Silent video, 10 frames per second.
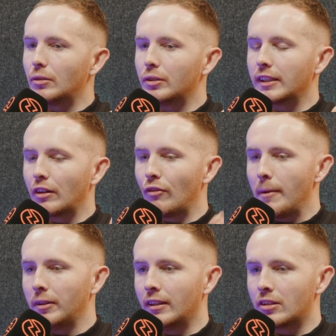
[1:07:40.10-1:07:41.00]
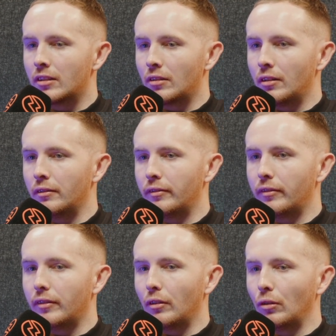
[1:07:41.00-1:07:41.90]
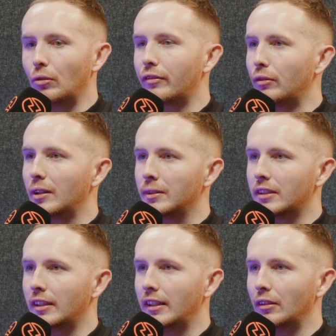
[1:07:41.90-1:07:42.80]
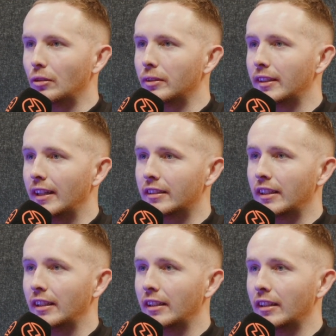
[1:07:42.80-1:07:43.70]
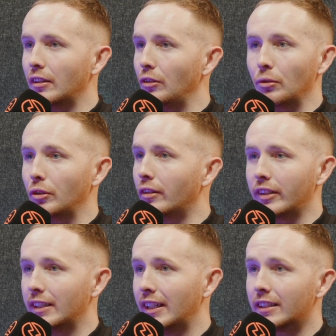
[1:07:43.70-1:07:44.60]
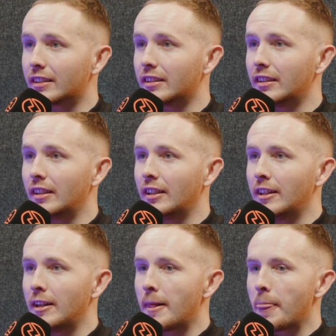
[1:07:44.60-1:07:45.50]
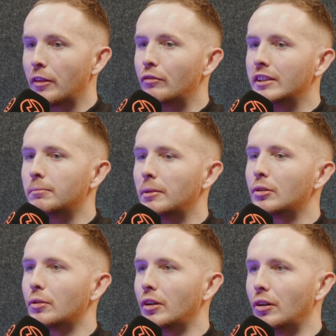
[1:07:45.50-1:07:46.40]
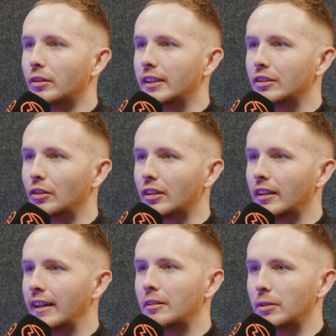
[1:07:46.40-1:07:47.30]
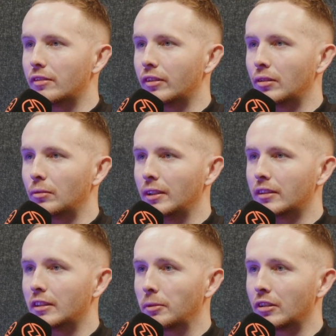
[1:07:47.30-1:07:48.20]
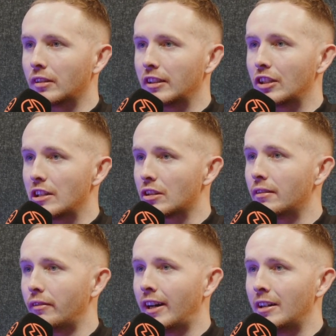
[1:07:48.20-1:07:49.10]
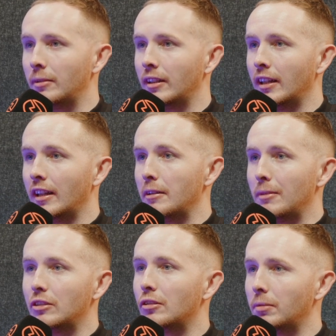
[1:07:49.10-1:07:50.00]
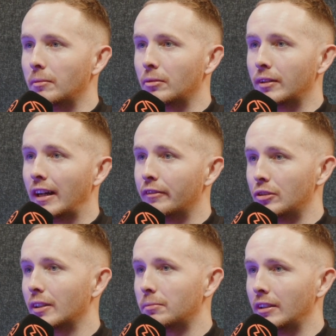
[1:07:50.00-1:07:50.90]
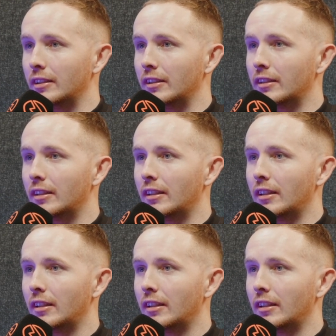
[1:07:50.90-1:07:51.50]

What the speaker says: So it's like a repetition of low frequency, low intensity, no novelty tasks. The reason people go on holiday is not to lie on a beach for 2 weeks. It's because they change their environment, they meet new people and have new experiences.